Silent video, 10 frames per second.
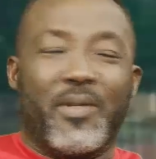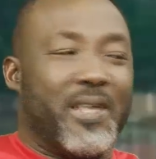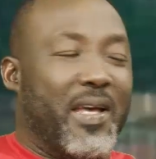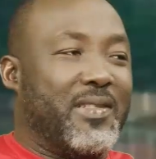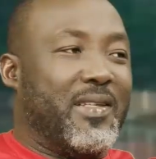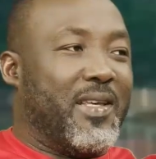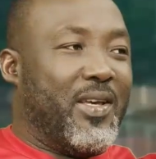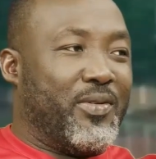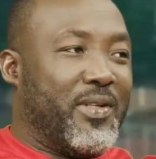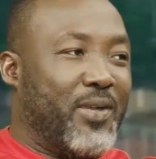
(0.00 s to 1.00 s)
Isaac
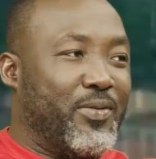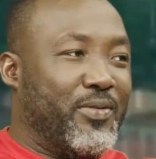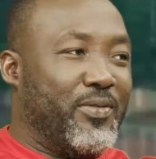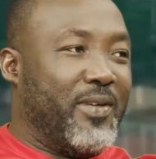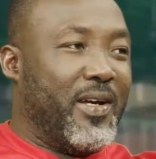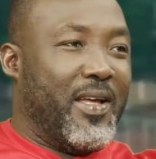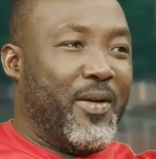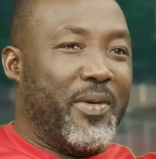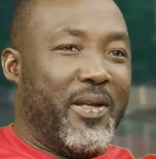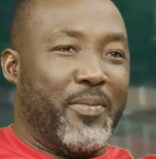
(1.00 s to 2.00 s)
Yotaku. I
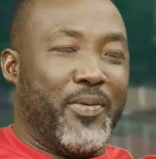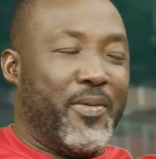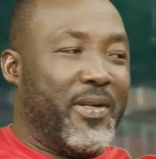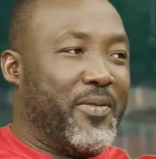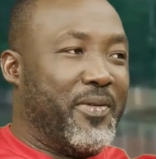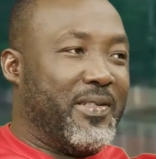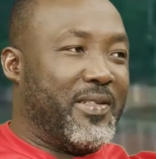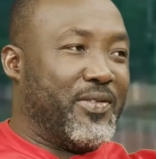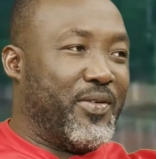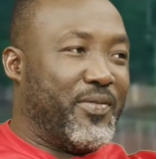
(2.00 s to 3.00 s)
am the public
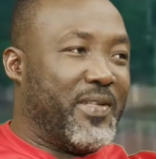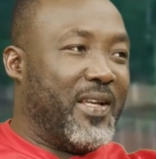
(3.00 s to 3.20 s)
relations officer.